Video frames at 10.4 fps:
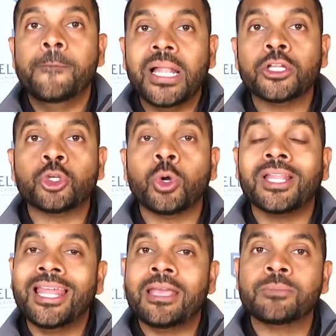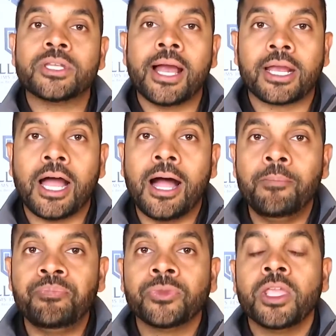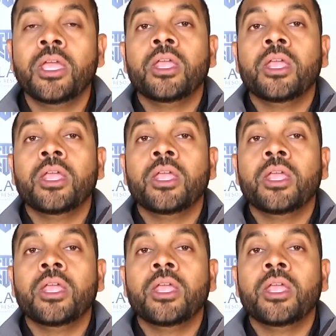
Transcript: Bellatorclaims.com.